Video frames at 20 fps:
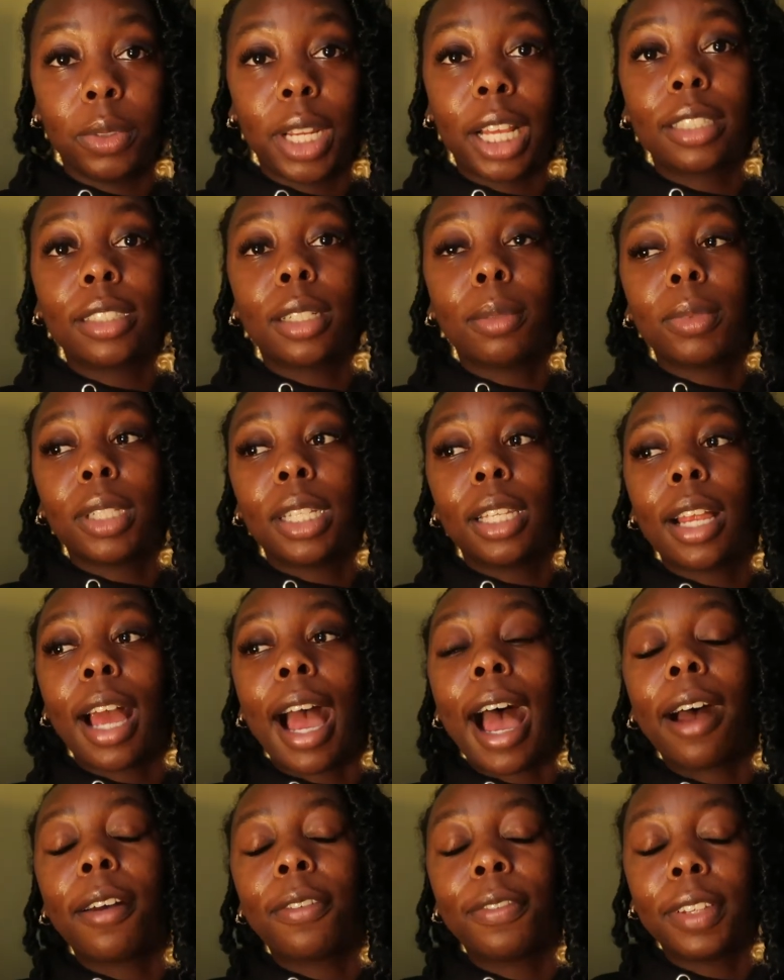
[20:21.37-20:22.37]
That's something
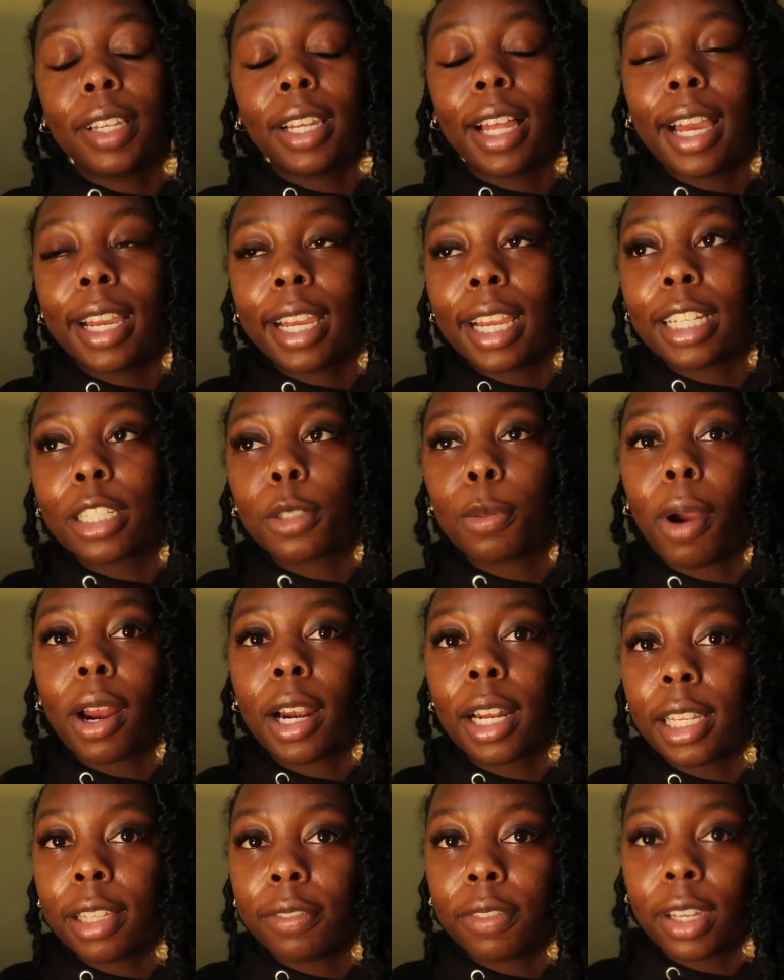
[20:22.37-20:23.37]
I feel like is
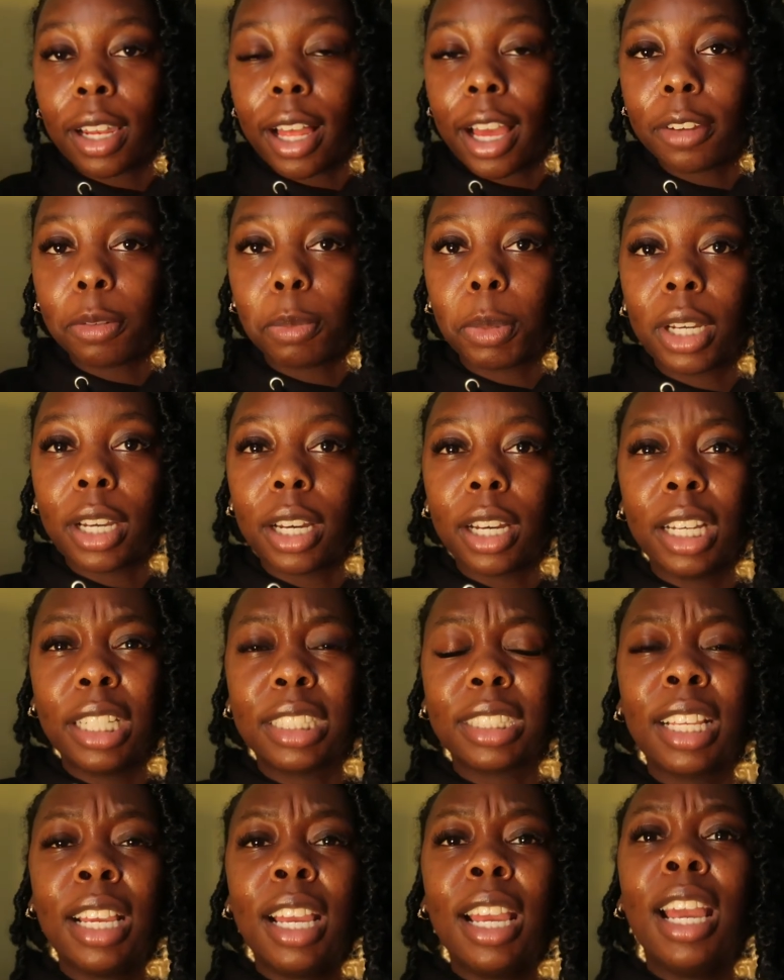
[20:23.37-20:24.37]
part of living life,
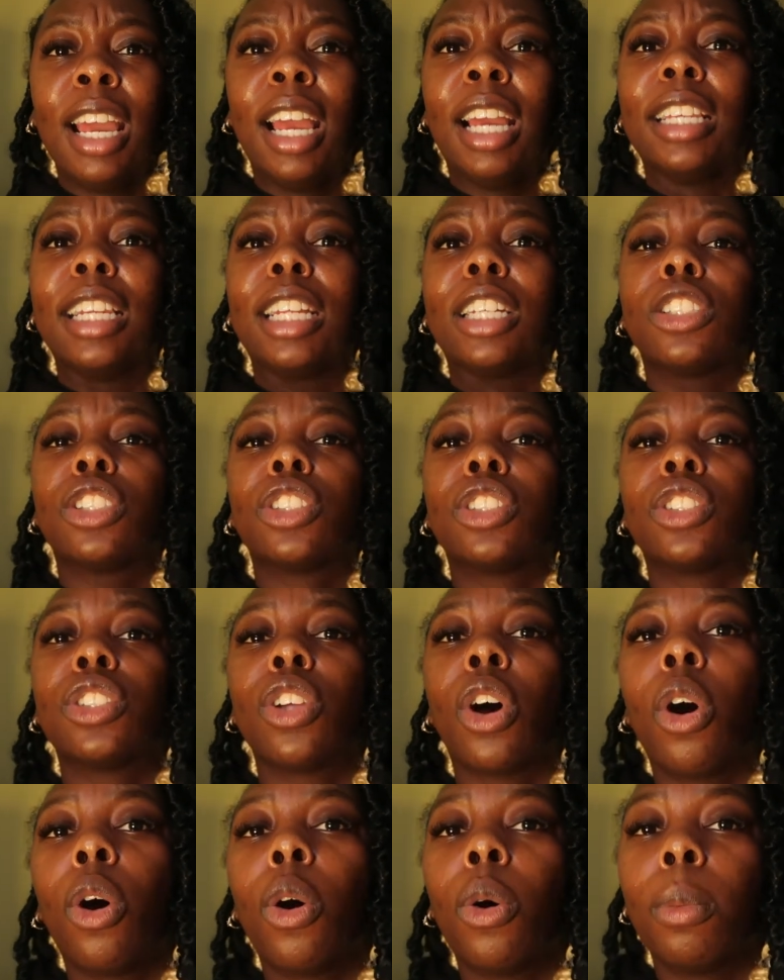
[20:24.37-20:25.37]
because there's
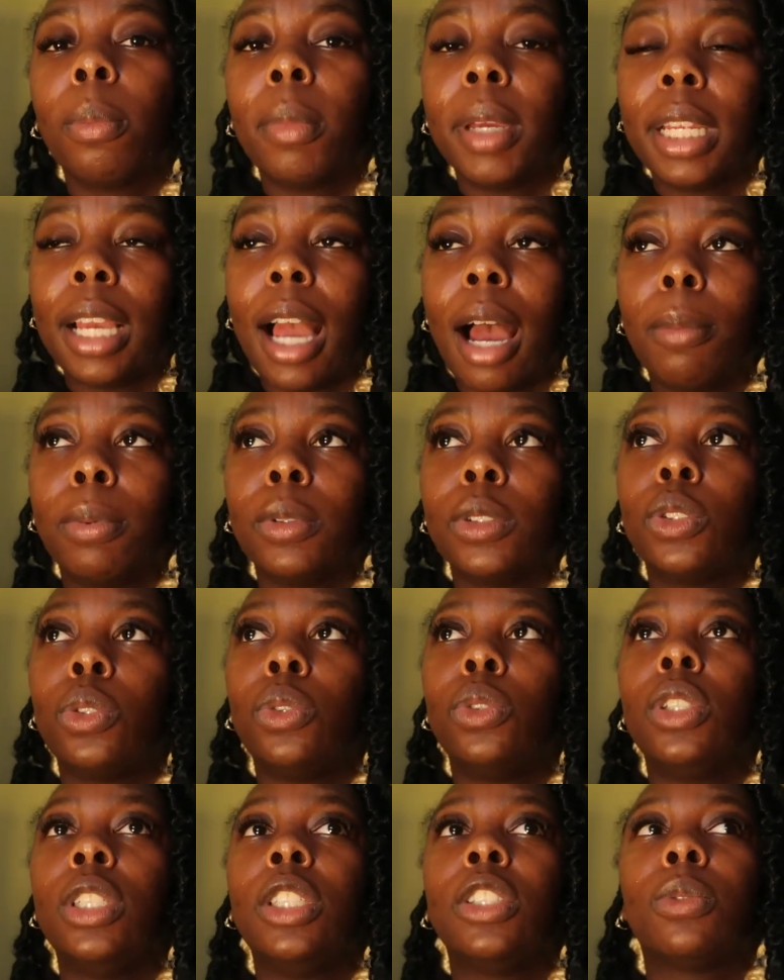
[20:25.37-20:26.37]
so many
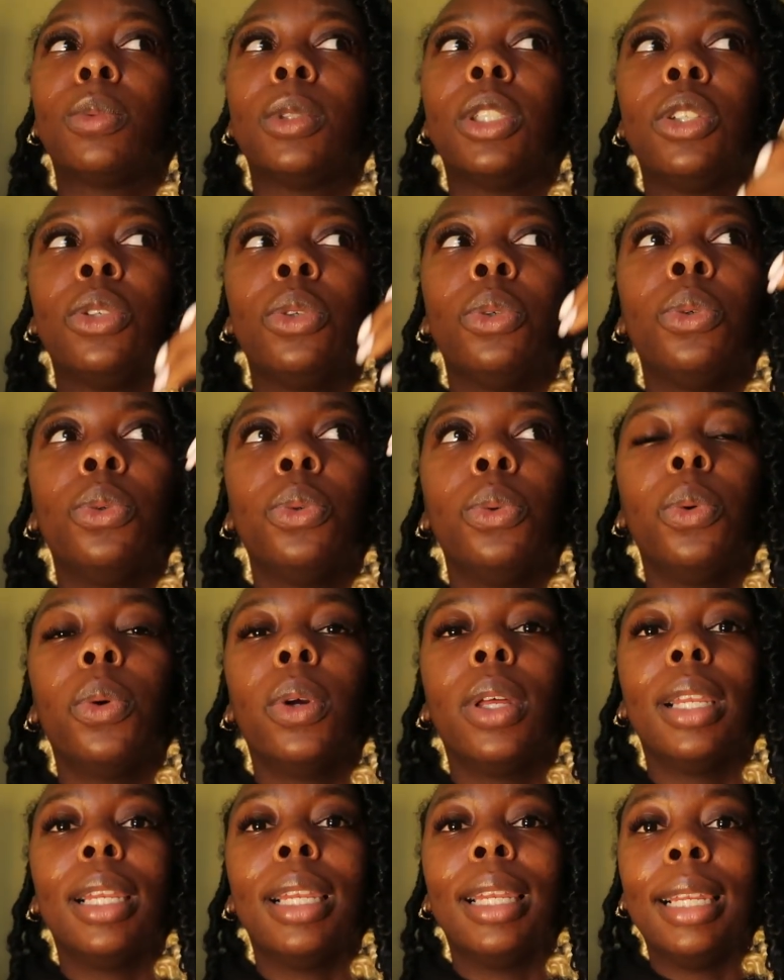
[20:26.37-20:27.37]
opportunities when you
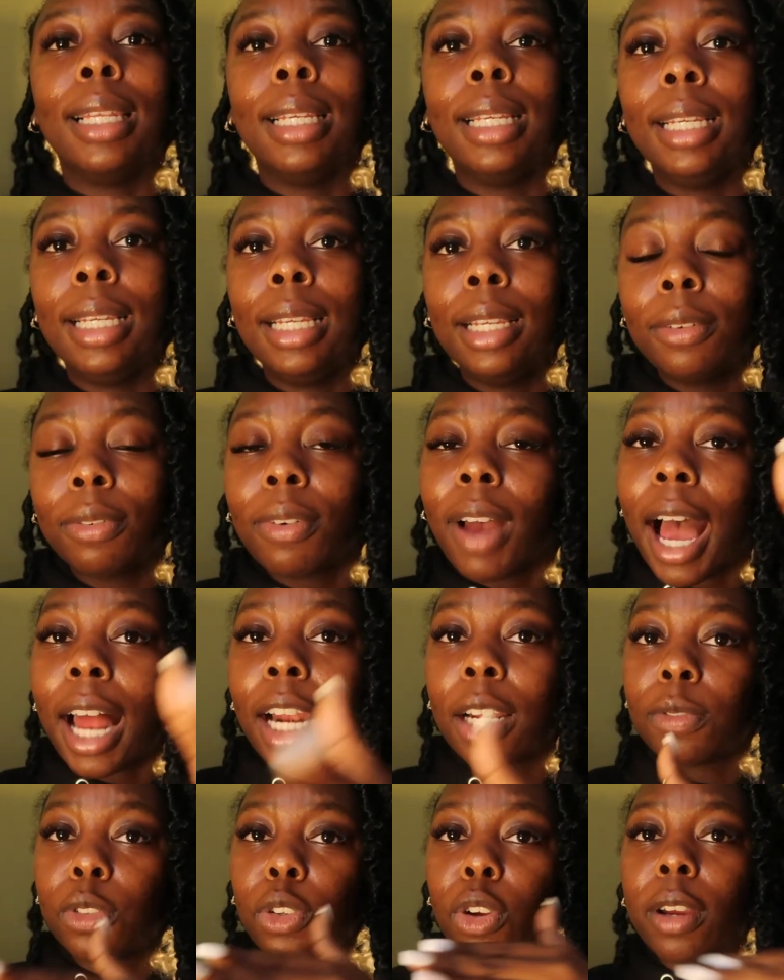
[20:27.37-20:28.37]
leave
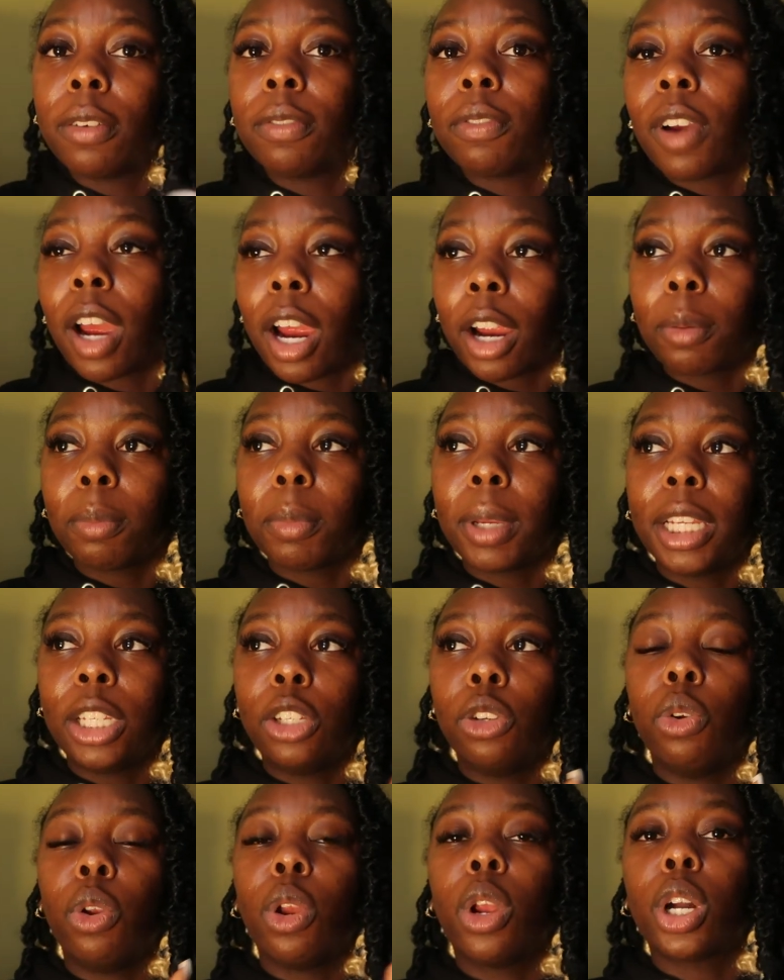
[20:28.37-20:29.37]
out of your environment.
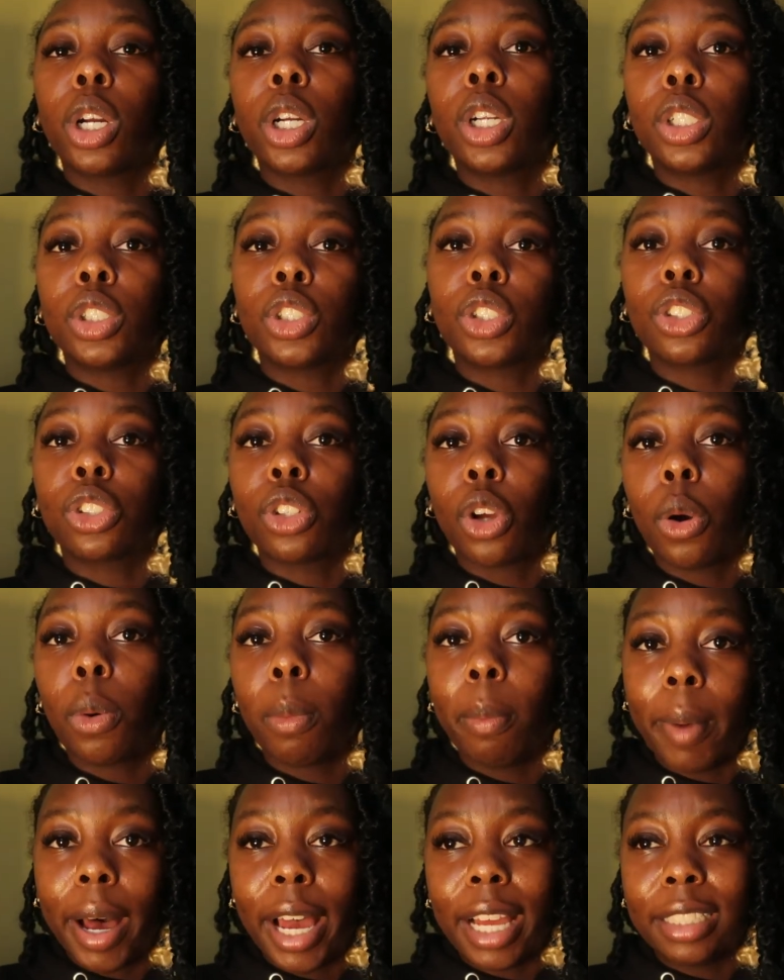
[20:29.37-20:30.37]
You learn so
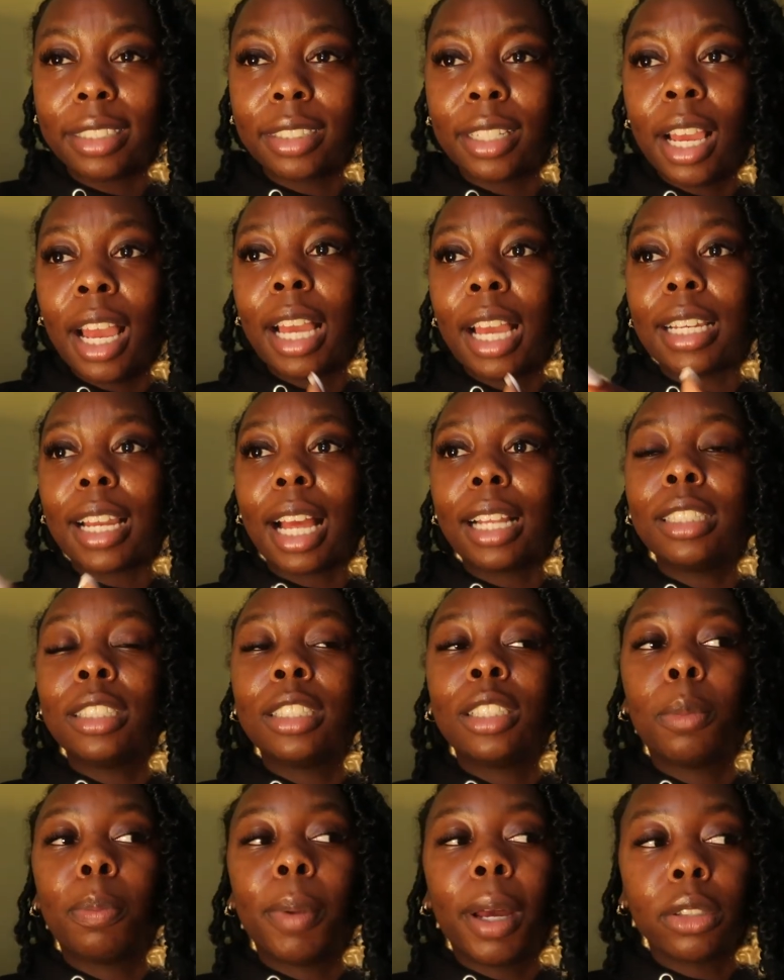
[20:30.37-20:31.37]
much, not
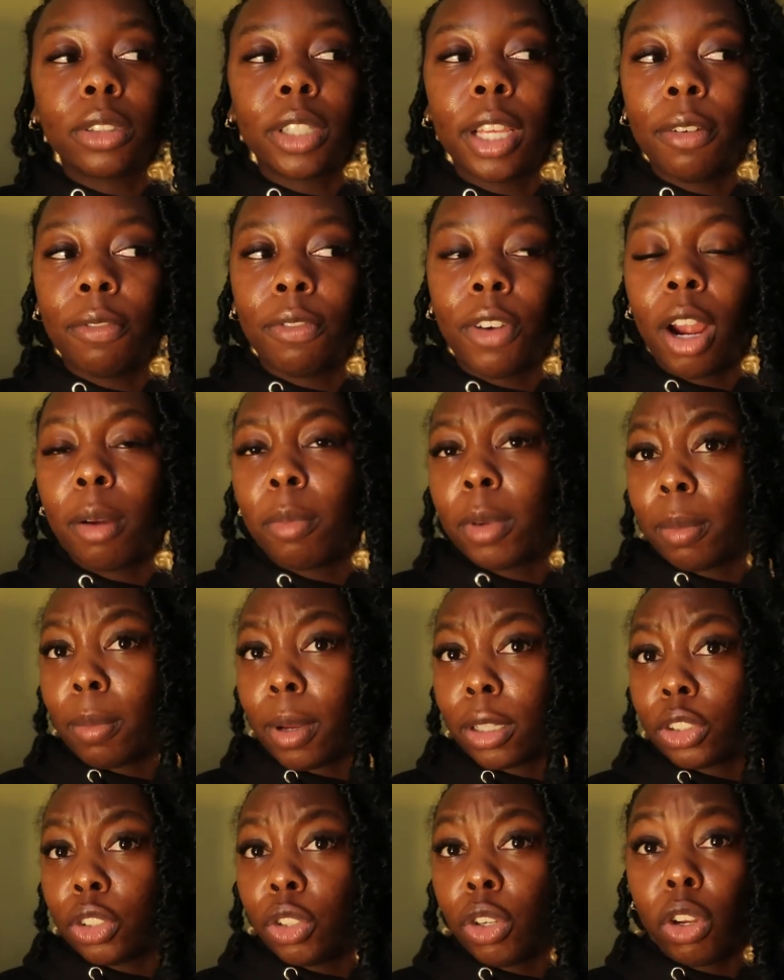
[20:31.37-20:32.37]
just about the environment,
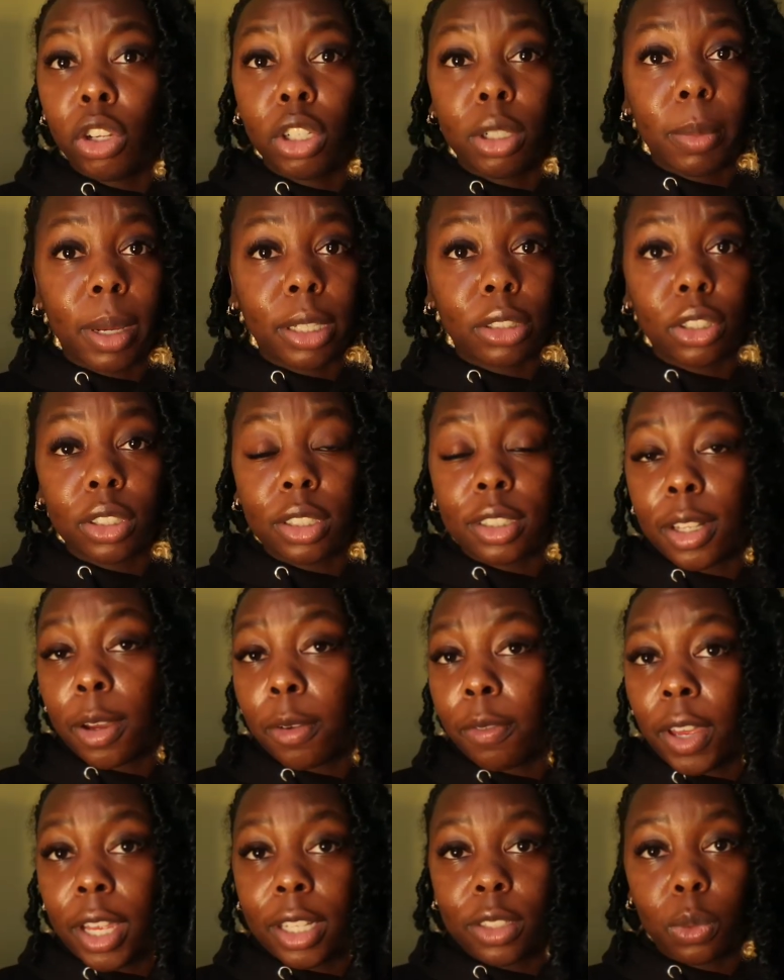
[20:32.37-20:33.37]
about you learn about
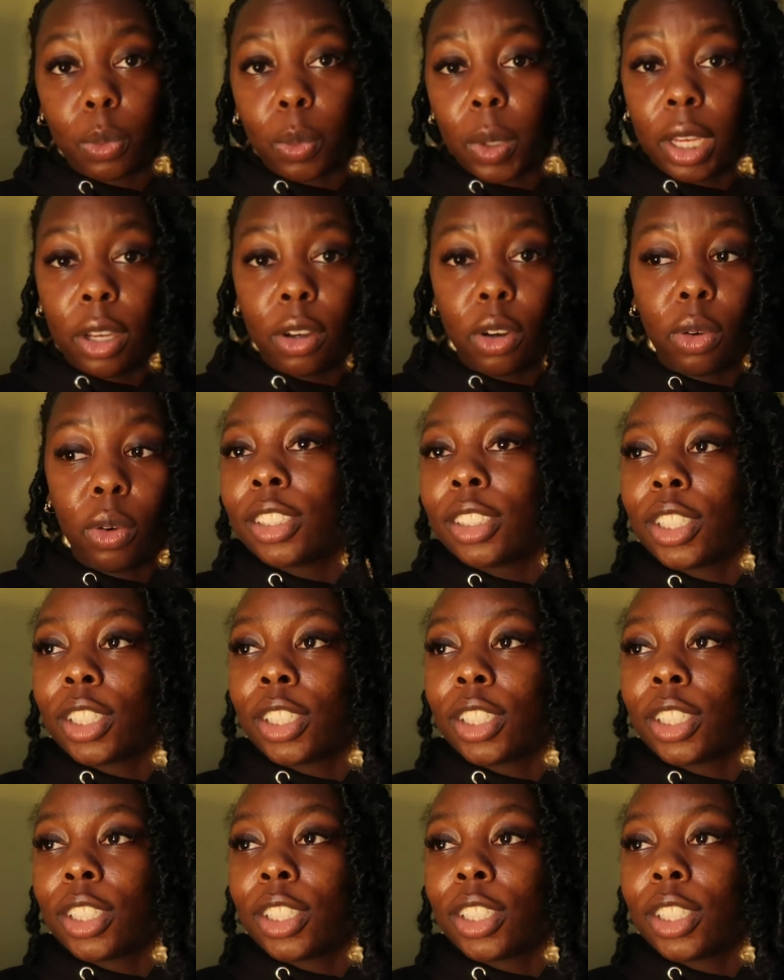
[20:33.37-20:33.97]
yourself as well.